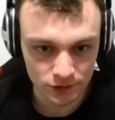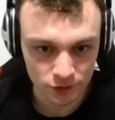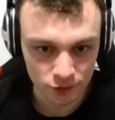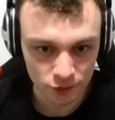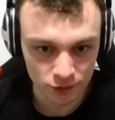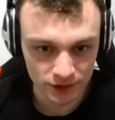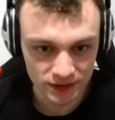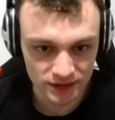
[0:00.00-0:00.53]

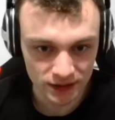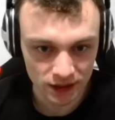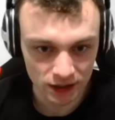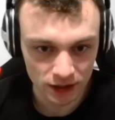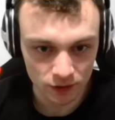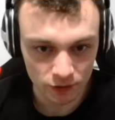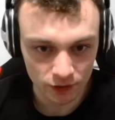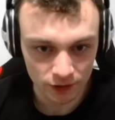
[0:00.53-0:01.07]
create
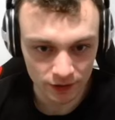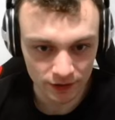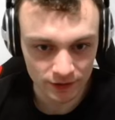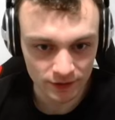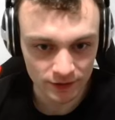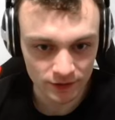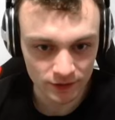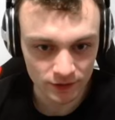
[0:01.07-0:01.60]
our
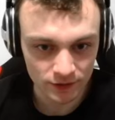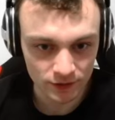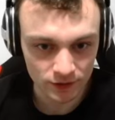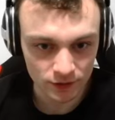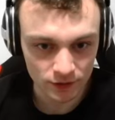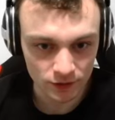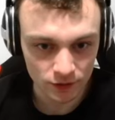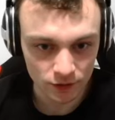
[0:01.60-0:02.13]

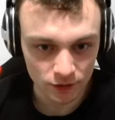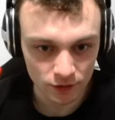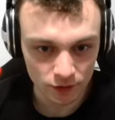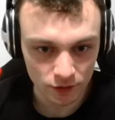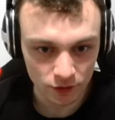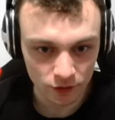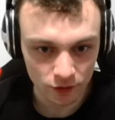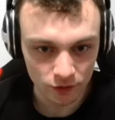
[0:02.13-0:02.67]

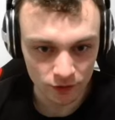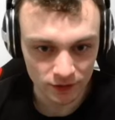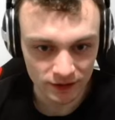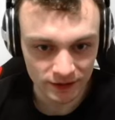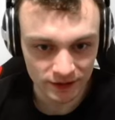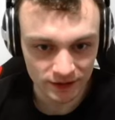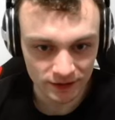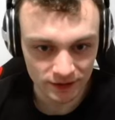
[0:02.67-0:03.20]
own
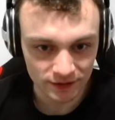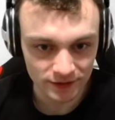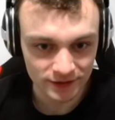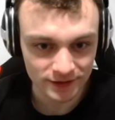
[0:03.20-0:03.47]
little